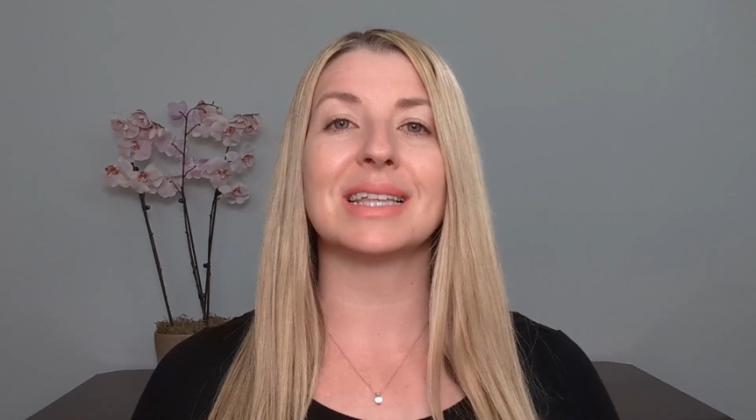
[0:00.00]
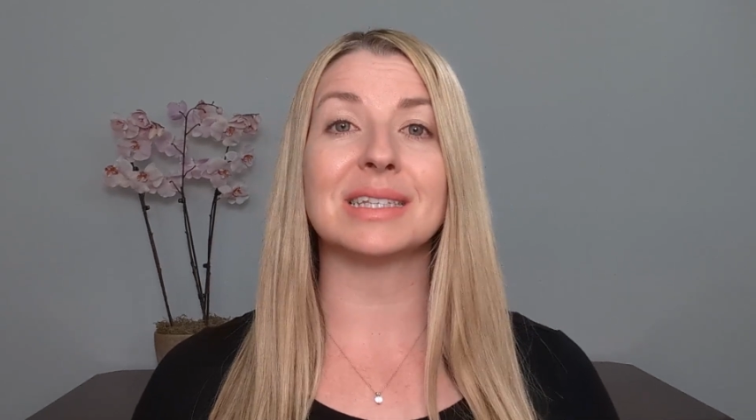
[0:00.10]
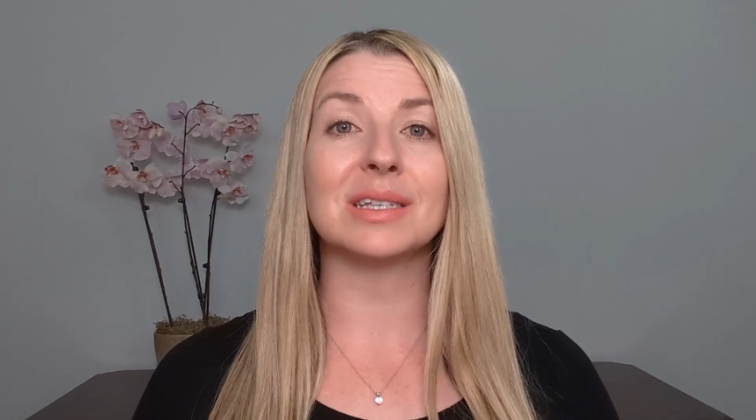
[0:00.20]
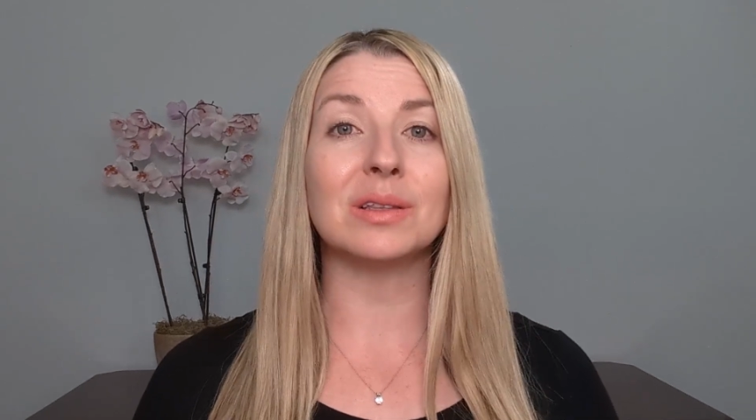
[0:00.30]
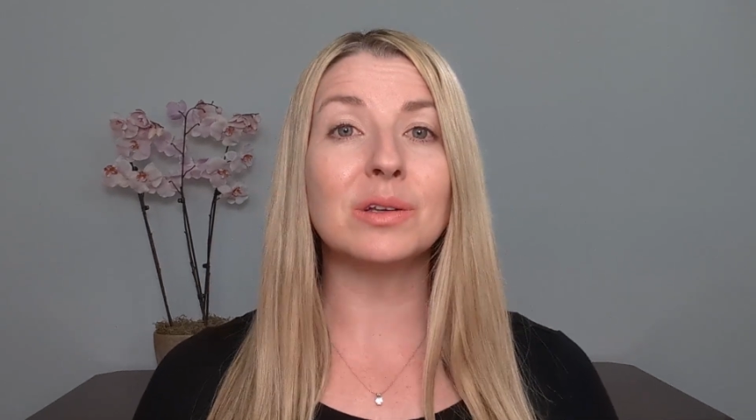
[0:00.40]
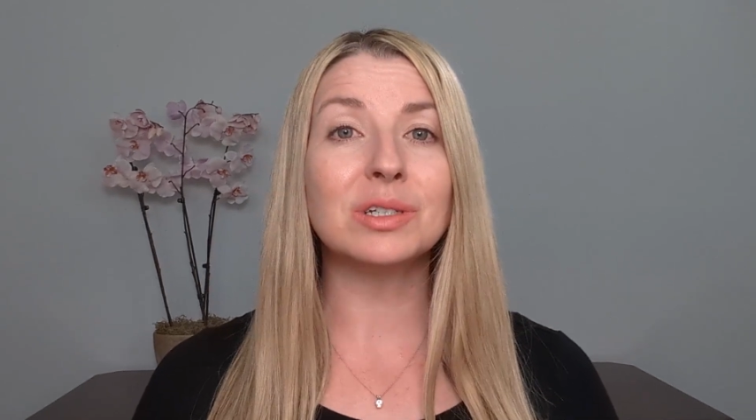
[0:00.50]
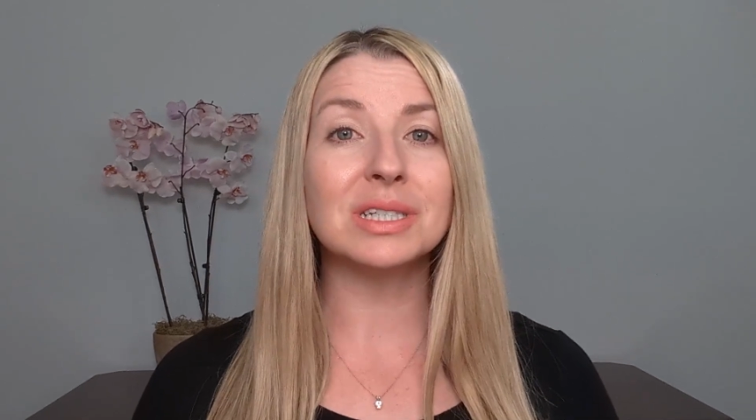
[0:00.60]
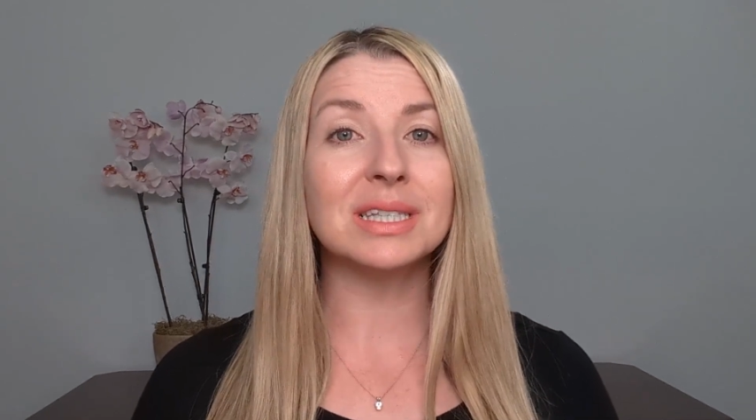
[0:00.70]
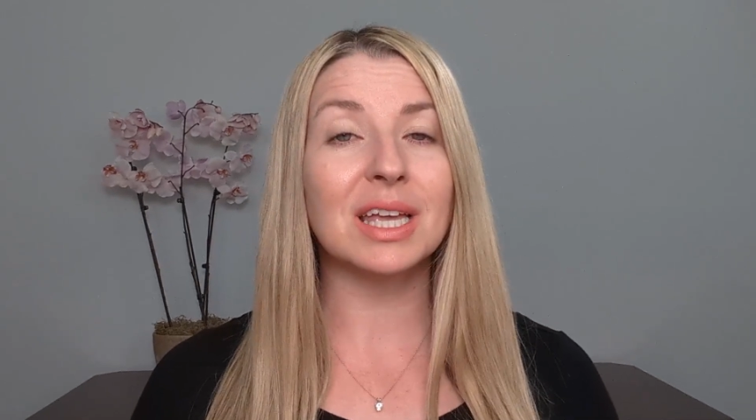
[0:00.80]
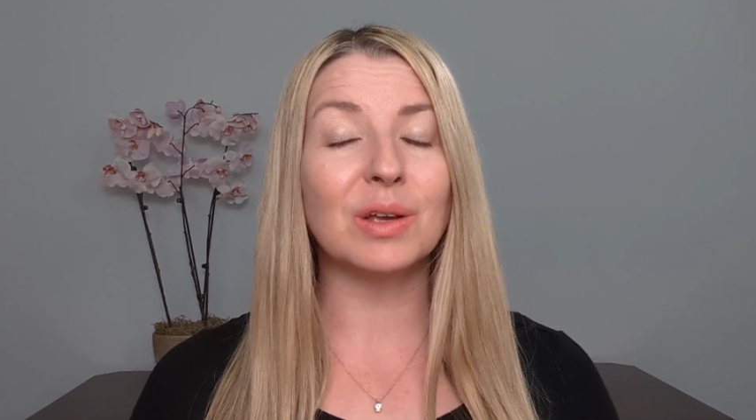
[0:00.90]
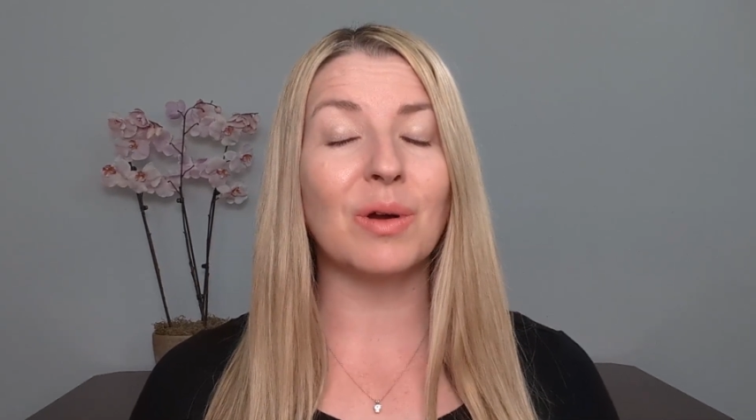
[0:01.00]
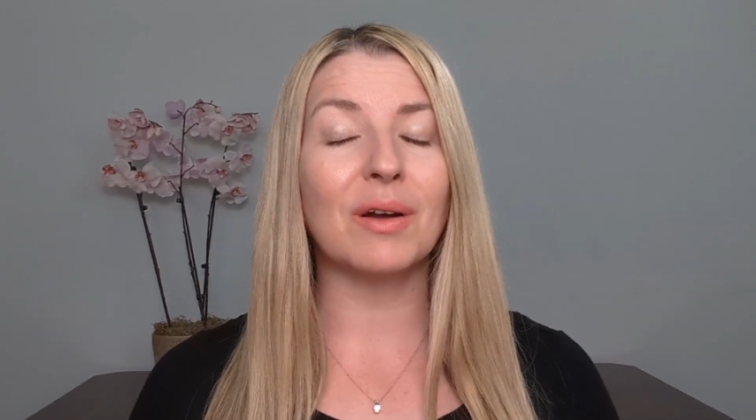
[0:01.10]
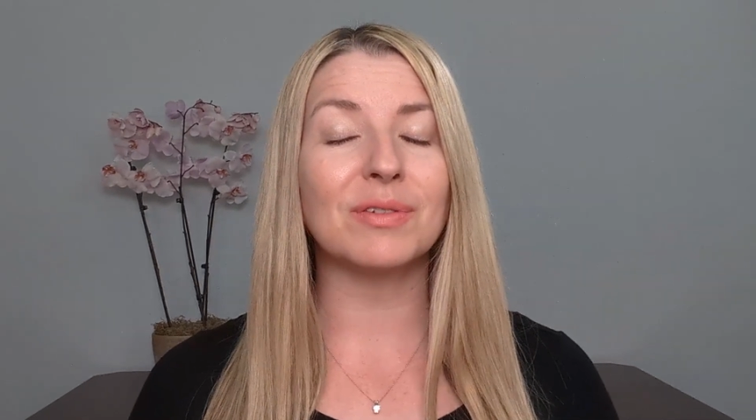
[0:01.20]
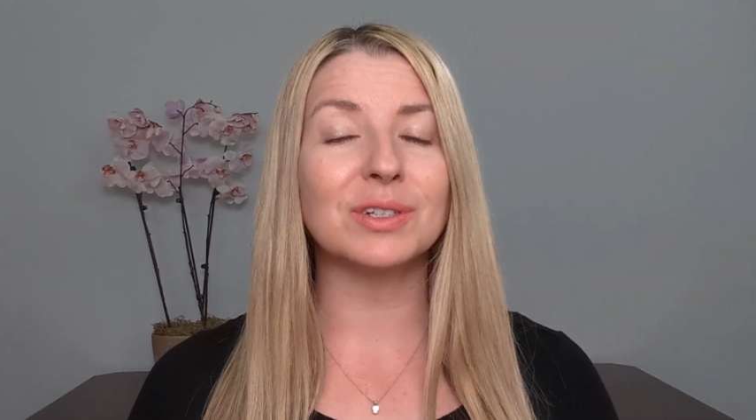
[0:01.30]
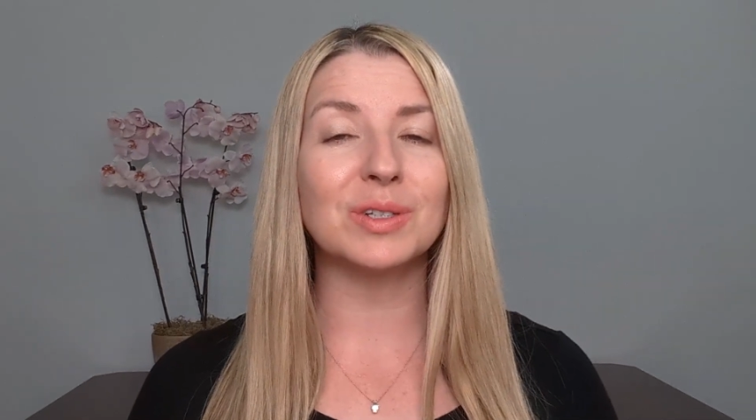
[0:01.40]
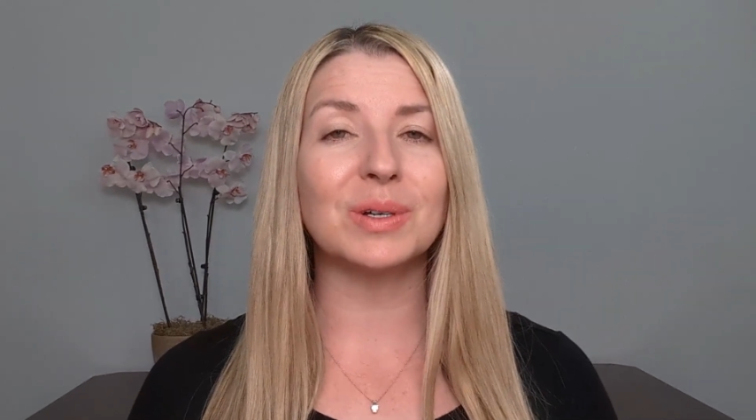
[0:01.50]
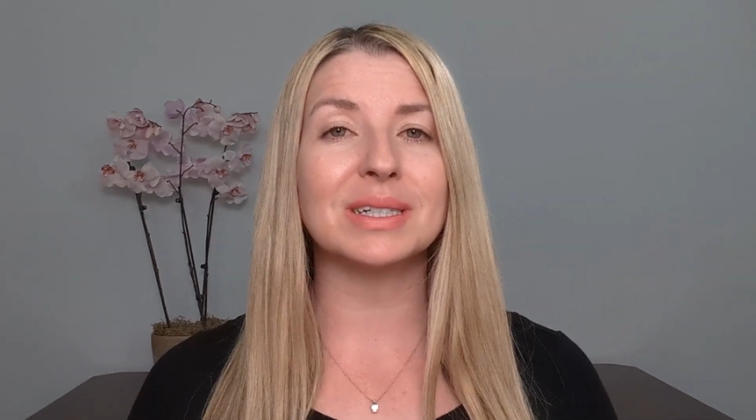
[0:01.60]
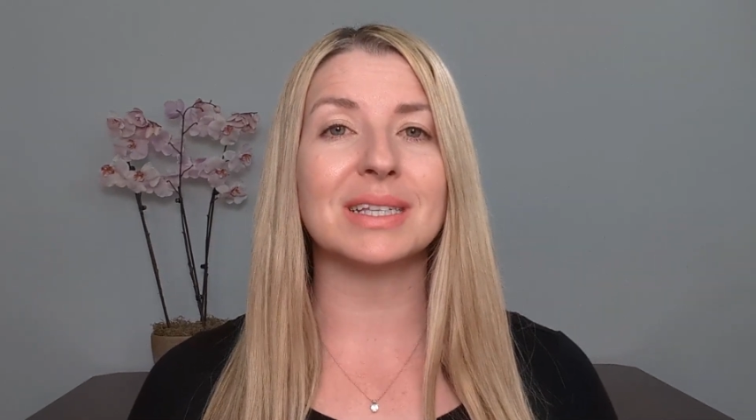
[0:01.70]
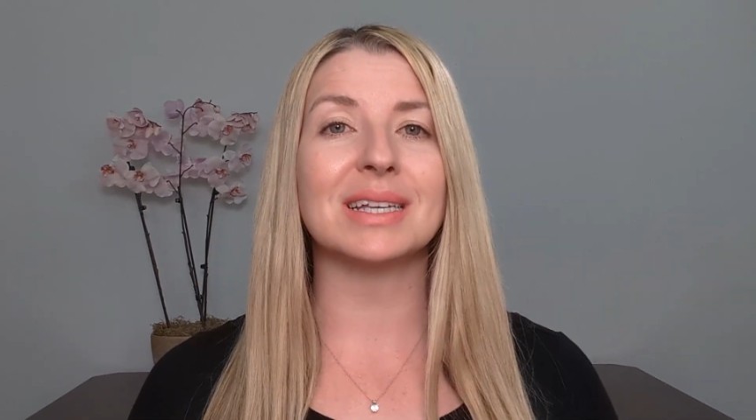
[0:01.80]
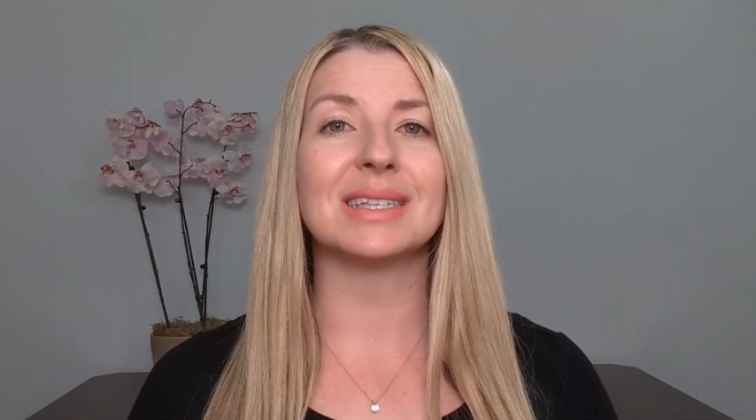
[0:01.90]
that solutions that you offer do
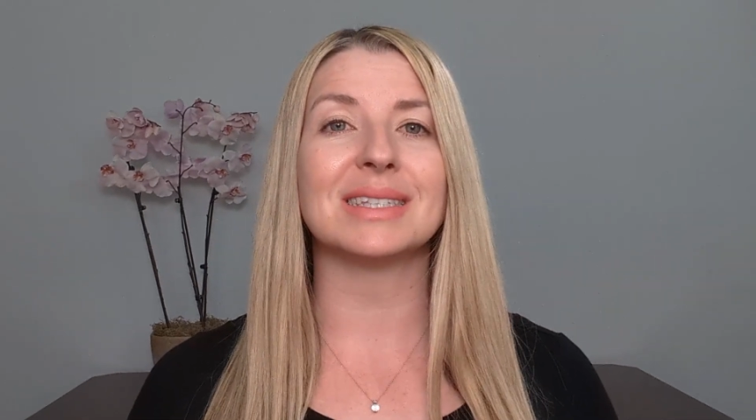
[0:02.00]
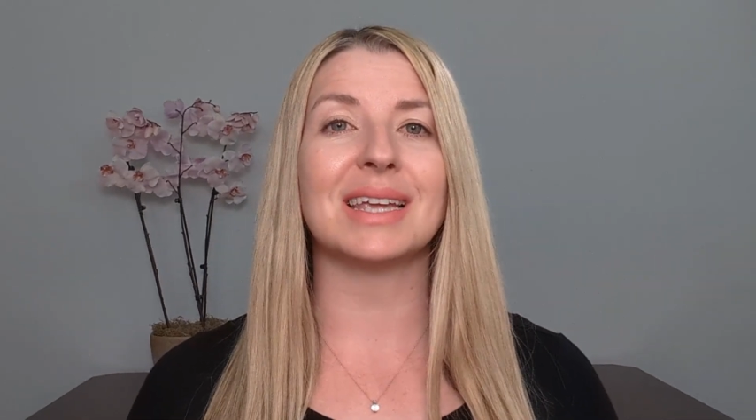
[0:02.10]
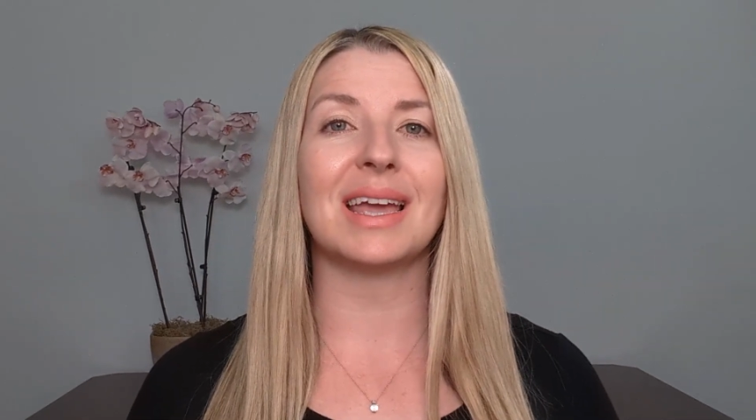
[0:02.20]
exist,